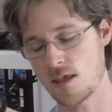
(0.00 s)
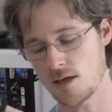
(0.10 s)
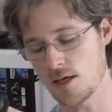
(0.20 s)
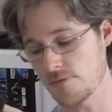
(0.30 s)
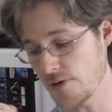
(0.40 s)

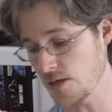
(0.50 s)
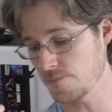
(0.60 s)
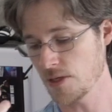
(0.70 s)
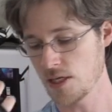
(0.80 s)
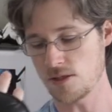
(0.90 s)

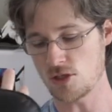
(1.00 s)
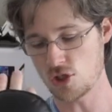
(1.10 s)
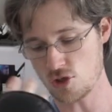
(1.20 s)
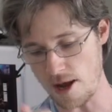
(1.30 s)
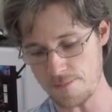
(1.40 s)
Venum. The
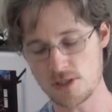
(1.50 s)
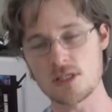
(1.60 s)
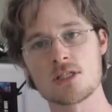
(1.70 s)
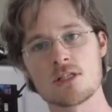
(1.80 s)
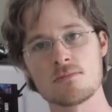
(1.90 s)
strap
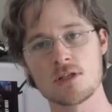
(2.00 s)
system,